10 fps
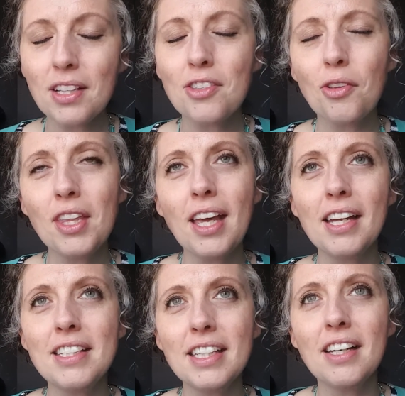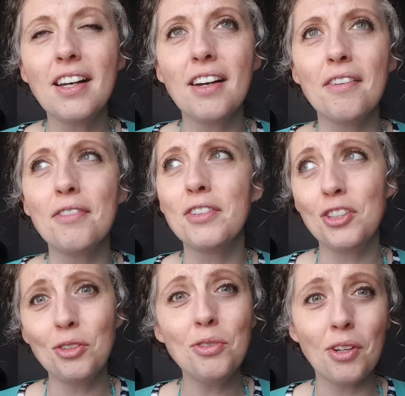So the idea of
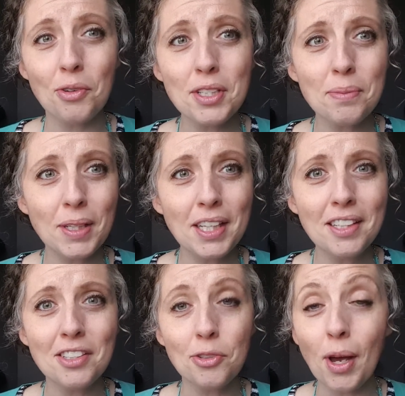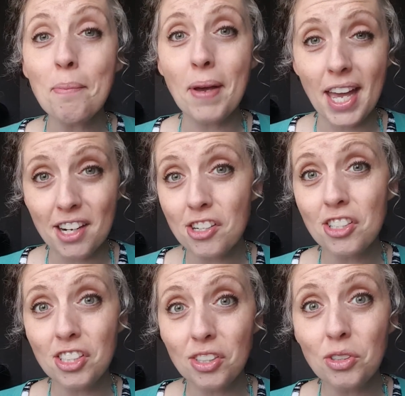do you notice me? Do I matter
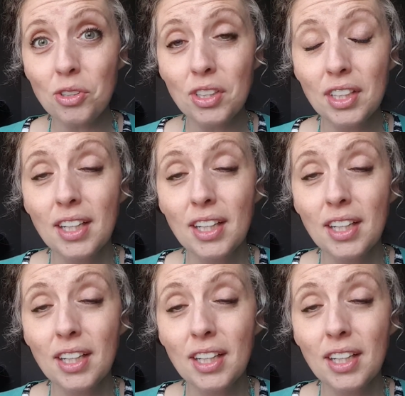to you?